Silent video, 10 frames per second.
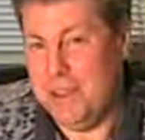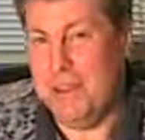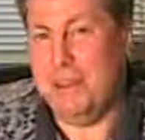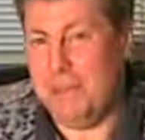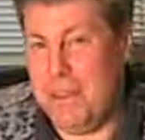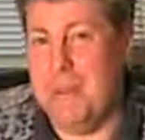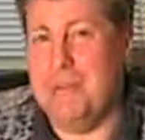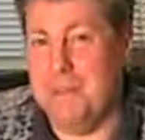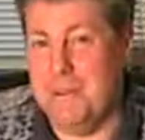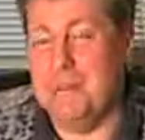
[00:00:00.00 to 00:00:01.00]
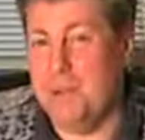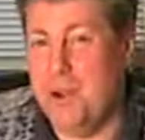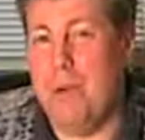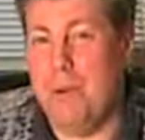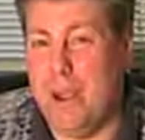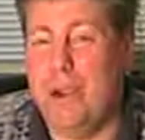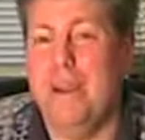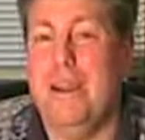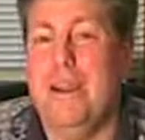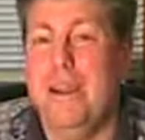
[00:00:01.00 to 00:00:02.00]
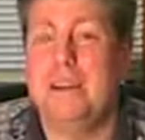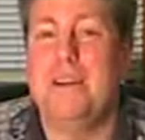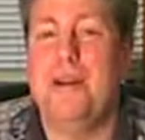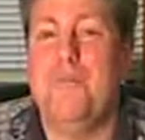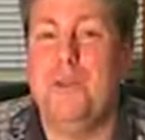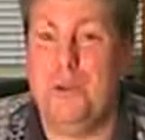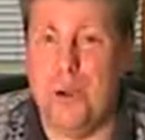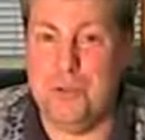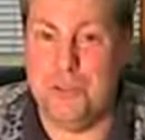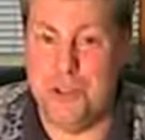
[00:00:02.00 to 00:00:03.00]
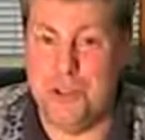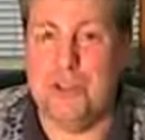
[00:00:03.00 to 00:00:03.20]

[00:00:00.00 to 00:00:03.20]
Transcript: You're going to find it's a no-brainer, and it's going to help you close deals.